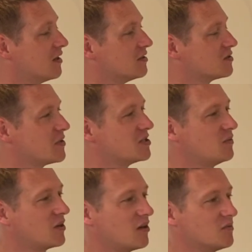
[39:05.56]

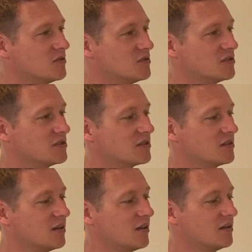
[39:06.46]
especially when I was
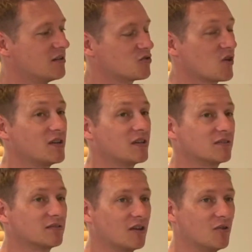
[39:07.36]

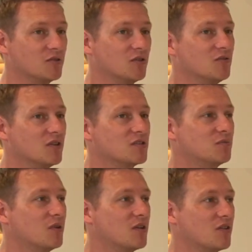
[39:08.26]
training, I would do
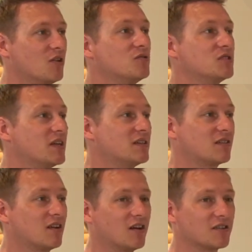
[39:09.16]
this with
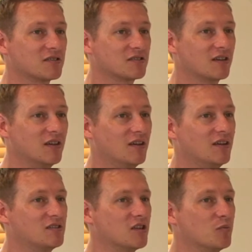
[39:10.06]
hallucinated clients.
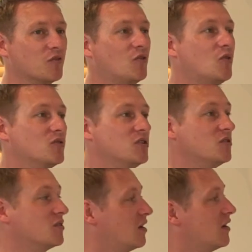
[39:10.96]
So before
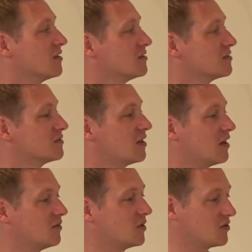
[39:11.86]
new clients,
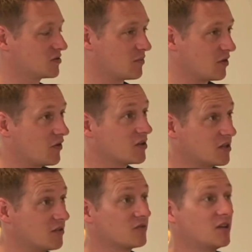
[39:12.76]
when I was getting my
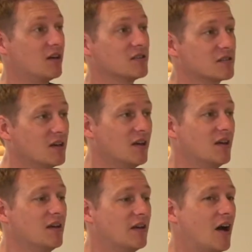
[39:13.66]
first load of clients,
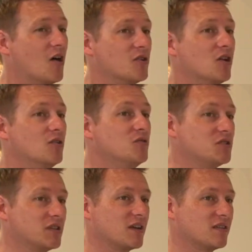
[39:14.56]
I would
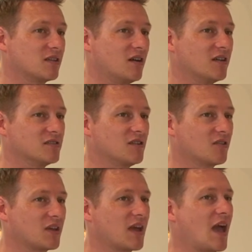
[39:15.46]
hallucinate the clients, and
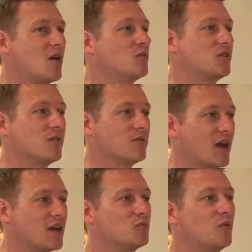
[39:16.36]
I'd think, how would they
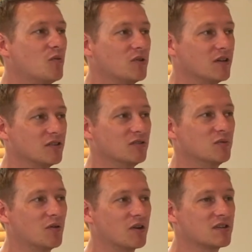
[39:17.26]
react? What would I do?
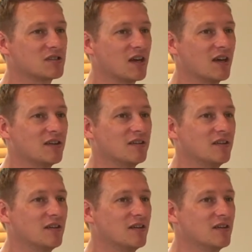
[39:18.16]
What would I say?
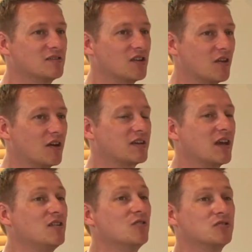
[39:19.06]
So that I can
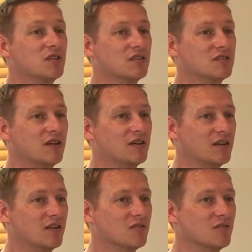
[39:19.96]
get used to this
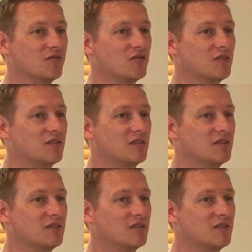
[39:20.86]
idea of,